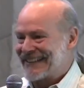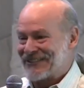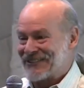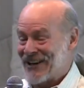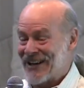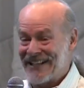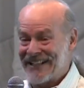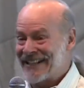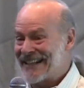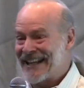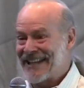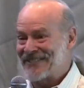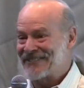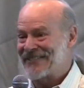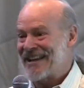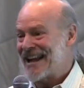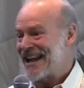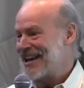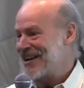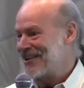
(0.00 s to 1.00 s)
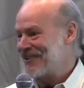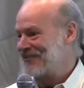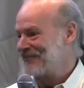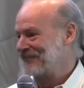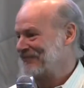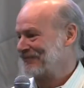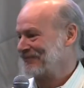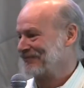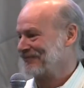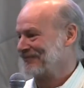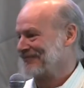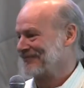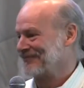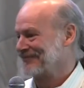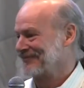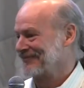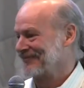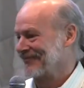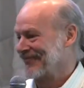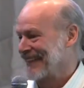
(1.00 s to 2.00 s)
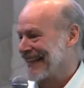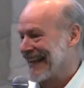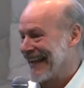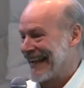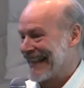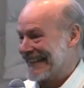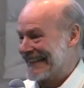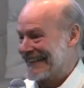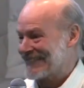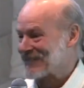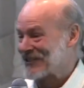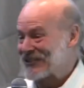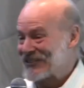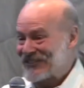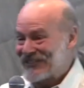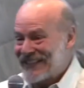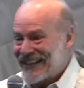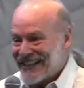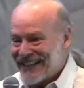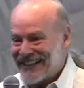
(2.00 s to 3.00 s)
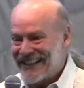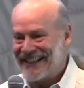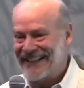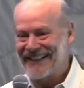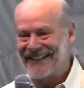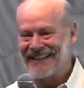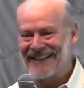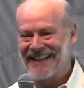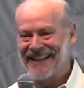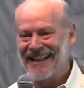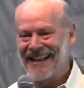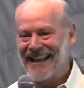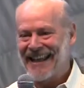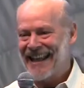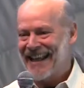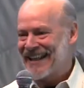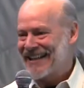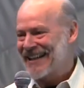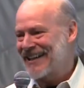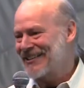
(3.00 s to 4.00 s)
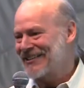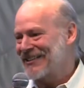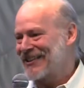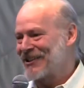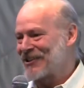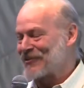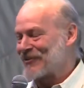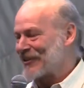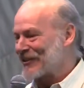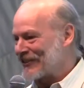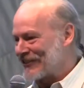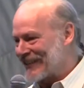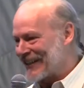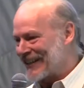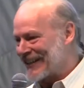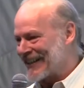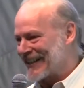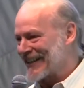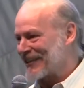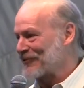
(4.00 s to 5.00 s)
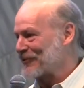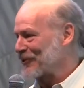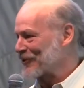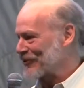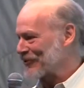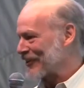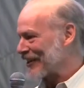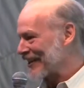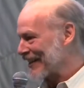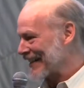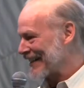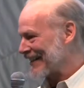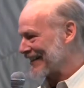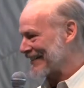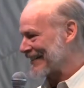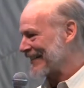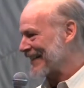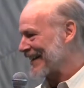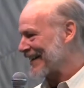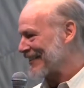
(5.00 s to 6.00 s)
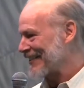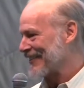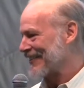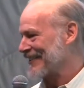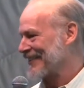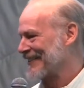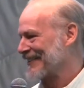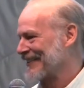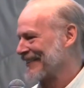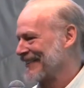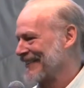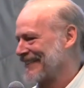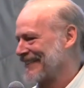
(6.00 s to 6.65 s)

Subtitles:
Try to get out of now. We're stuck in it. And not only are we stuck in it, we're stuck in it together.